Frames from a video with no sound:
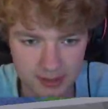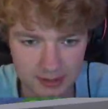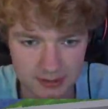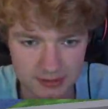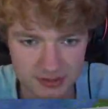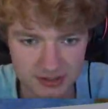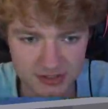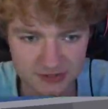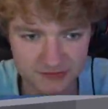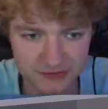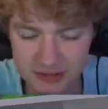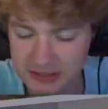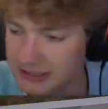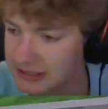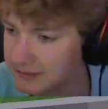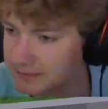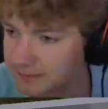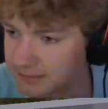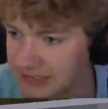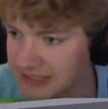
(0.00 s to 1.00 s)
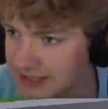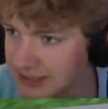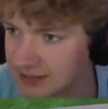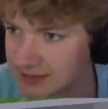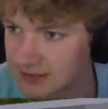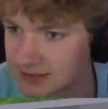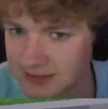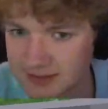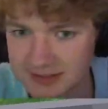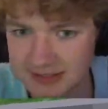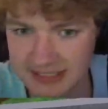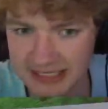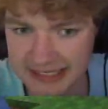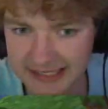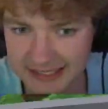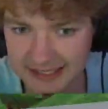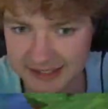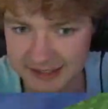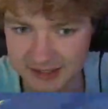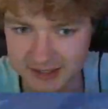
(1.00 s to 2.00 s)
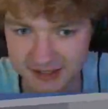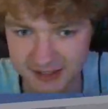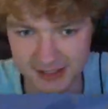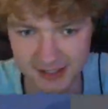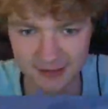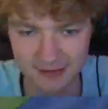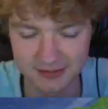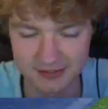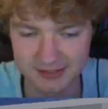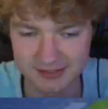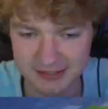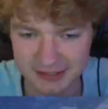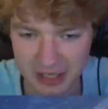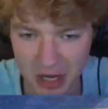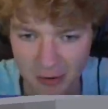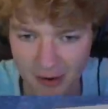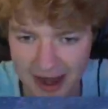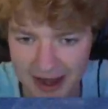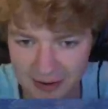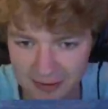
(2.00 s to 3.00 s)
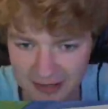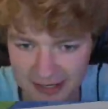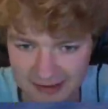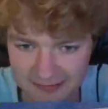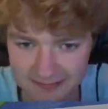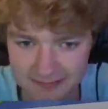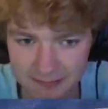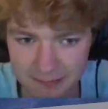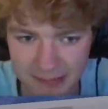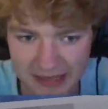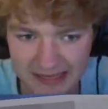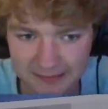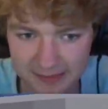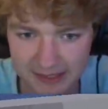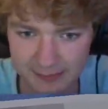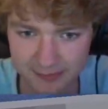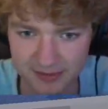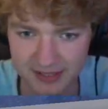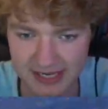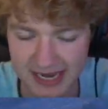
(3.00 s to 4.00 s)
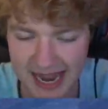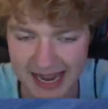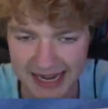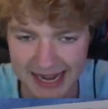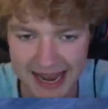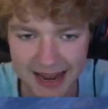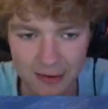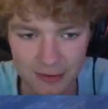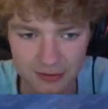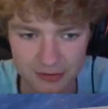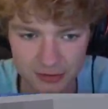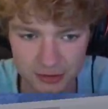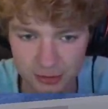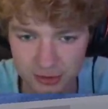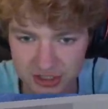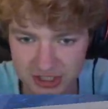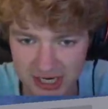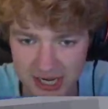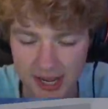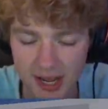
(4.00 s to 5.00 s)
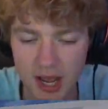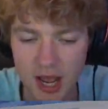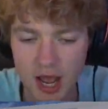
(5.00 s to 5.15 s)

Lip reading: just fucking be a teenager, and go out and meet people and hang out and do shit.